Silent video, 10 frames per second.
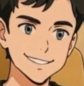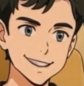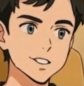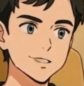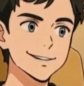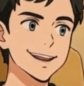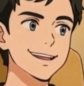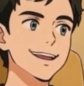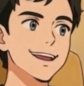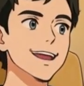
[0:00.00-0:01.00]
At the end of this
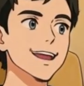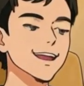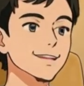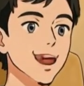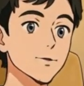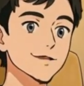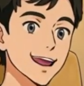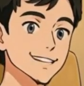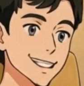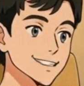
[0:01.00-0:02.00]
episode, let's review
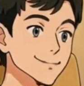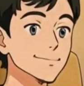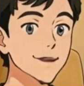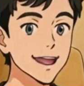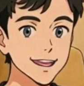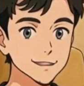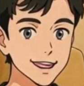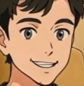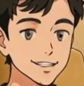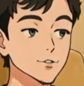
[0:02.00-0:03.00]
the key secrets
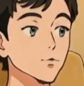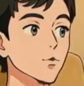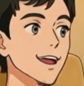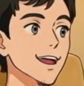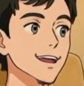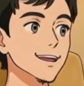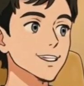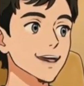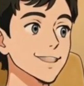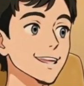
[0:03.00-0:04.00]
behind real
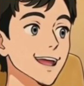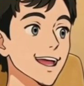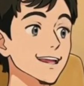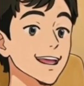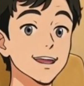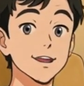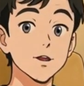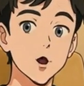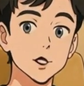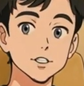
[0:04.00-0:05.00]
Tesla coils.
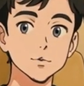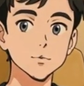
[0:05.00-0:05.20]
1.